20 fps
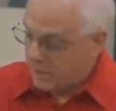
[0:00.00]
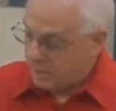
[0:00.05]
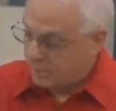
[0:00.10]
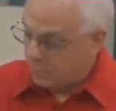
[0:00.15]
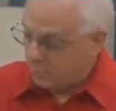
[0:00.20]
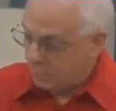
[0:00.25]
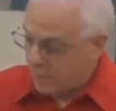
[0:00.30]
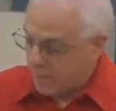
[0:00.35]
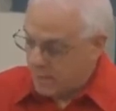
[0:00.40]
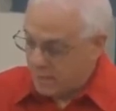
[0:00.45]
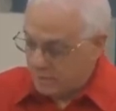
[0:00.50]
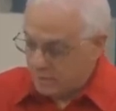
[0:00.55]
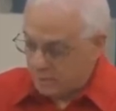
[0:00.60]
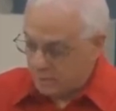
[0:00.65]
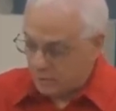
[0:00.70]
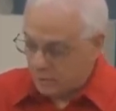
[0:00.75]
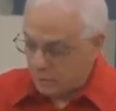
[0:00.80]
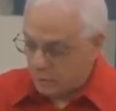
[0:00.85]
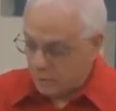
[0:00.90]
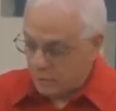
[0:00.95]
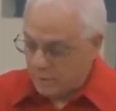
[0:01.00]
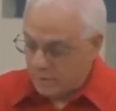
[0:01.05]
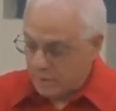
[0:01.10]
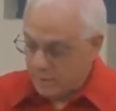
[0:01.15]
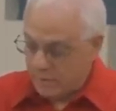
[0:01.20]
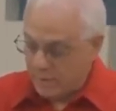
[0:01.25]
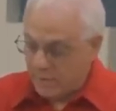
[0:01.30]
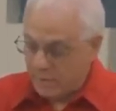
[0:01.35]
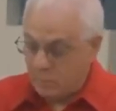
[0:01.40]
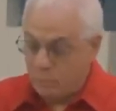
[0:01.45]
and prayed to the Lord
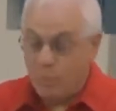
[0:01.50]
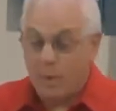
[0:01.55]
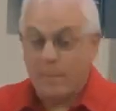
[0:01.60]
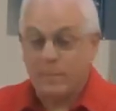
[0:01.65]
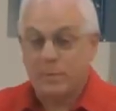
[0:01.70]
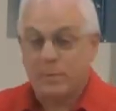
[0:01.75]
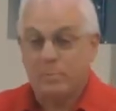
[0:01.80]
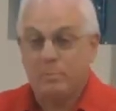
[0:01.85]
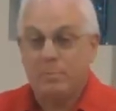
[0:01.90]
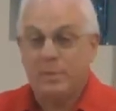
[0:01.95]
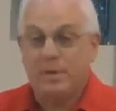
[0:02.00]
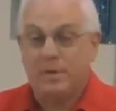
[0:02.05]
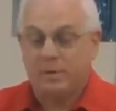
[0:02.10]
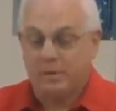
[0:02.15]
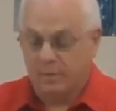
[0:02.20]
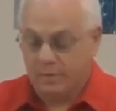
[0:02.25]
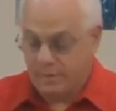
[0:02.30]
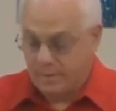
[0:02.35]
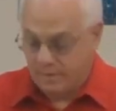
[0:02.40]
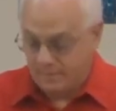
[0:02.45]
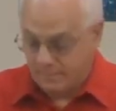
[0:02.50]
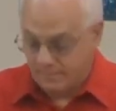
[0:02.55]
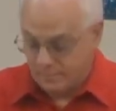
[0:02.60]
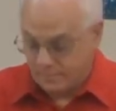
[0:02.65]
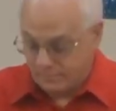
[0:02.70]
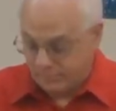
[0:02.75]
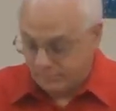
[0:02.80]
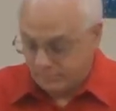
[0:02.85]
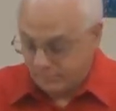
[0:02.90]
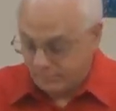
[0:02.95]
and wept bitterly.
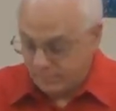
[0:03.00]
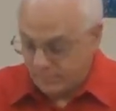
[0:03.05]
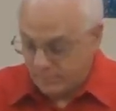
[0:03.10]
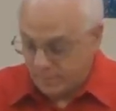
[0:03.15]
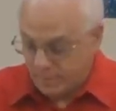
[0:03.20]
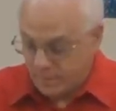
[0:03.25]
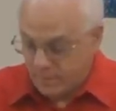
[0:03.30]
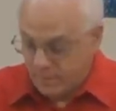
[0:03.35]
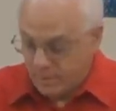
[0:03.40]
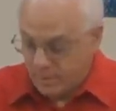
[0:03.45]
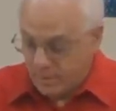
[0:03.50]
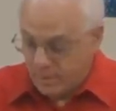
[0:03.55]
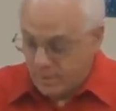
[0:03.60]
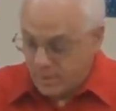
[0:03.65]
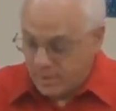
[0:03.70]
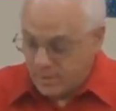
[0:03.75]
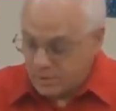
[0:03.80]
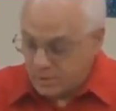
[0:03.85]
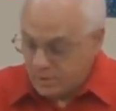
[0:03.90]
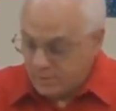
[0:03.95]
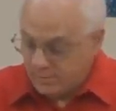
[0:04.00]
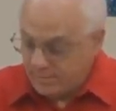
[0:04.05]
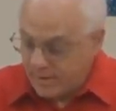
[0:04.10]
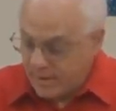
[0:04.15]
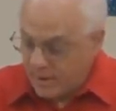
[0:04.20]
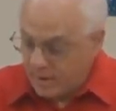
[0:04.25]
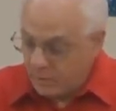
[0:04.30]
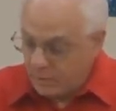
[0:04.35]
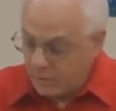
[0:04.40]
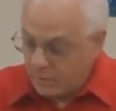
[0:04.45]
And she
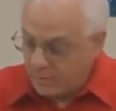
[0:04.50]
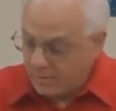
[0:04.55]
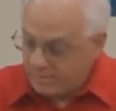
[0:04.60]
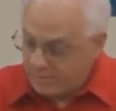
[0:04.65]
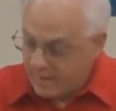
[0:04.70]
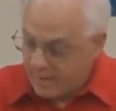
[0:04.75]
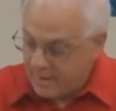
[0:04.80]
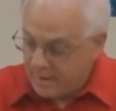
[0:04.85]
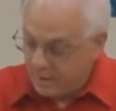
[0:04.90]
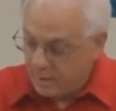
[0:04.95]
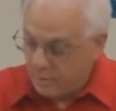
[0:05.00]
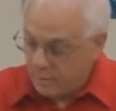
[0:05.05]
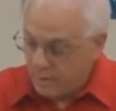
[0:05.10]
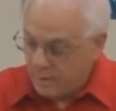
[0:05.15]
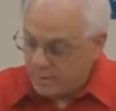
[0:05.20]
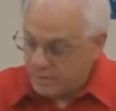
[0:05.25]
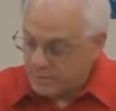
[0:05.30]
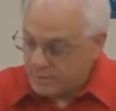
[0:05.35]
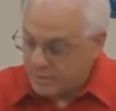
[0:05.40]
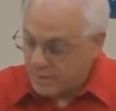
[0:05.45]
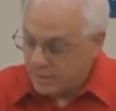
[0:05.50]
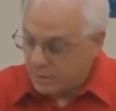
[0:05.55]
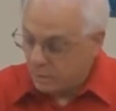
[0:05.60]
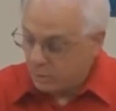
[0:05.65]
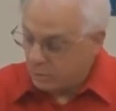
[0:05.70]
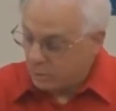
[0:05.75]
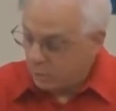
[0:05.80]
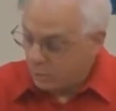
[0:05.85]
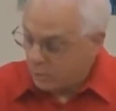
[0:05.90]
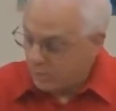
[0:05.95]
vowed a vow and said,
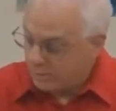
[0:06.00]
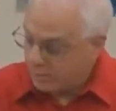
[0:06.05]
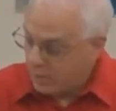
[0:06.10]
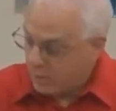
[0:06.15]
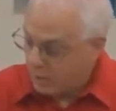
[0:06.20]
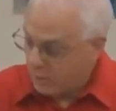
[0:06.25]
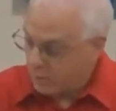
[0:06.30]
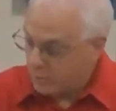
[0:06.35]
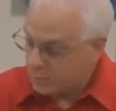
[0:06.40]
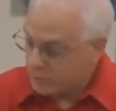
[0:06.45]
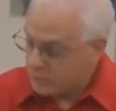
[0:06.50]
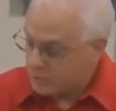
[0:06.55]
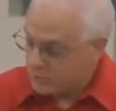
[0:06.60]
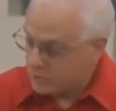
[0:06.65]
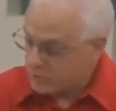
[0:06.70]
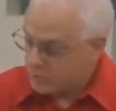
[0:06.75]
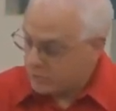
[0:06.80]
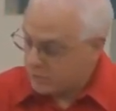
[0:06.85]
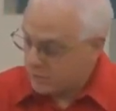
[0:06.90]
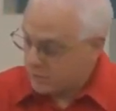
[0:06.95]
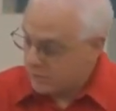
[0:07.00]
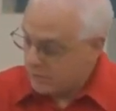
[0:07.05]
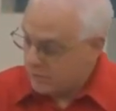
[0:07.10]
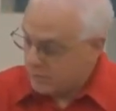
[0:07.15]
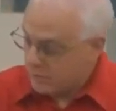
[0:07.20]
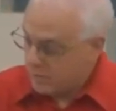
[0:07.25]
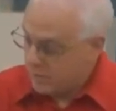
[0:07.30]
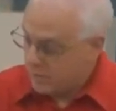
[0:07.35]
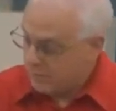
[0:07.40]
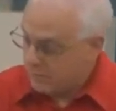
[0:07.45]
O Lord of hosts,
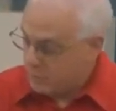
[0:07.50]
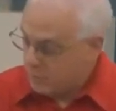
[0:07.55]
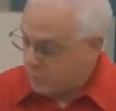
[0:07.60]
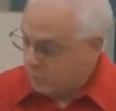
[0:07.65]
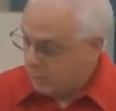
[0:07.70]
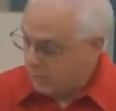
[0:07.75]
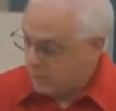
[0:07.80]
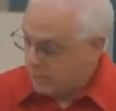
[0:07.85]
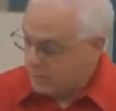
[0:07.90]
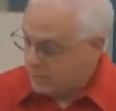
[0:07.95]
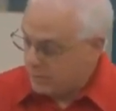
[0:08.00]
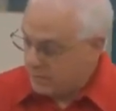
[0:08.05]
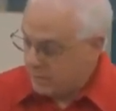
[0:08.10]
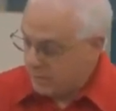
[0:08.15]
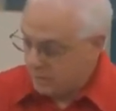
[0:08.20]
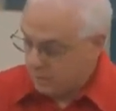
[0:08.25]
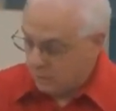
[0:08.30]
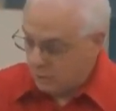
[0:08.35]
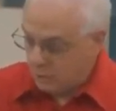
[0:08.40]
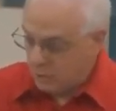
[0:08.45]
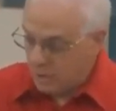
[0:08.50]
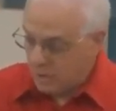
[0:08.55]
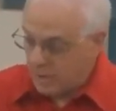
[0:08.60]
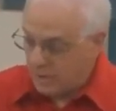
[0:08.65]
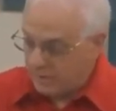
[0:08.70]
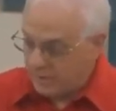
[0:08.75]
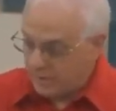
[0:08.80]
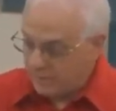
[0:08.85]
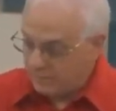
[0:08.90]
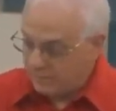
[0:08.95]
if you will indeed look
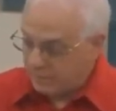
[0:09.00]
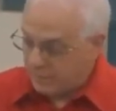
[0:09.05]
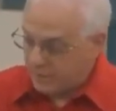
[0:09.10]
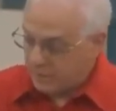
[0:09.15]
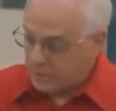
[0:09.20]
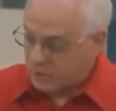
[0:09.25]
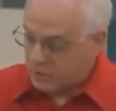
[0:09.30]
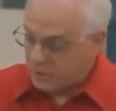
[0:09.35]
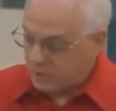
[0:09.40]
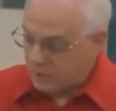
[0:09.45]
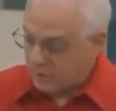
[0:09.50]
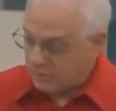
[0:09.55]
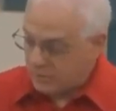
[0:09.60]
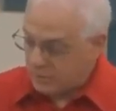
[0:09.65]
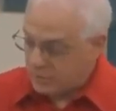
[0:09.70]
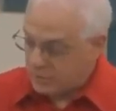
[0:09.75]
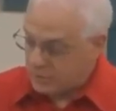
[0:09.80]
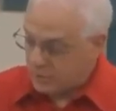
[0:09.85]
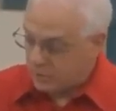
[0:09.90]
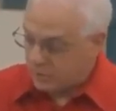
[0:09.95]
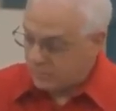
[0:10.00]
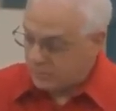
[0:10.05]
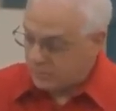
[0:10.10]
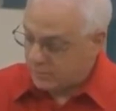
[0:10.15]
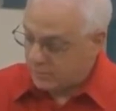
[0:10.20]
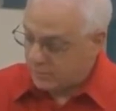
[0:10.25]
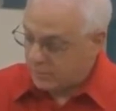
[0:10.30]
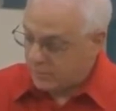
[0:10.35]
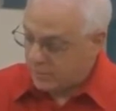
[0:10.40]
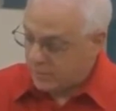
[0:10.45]
on the affliction of your
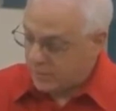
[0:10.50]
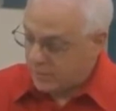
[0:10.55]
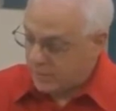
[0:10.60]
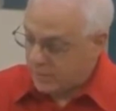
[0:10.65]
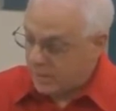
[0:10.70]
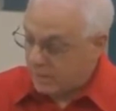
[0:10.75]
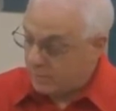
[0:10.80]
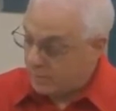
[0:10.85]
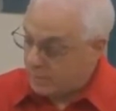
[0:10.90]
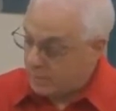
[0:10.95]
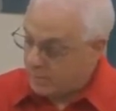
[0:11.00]
servant and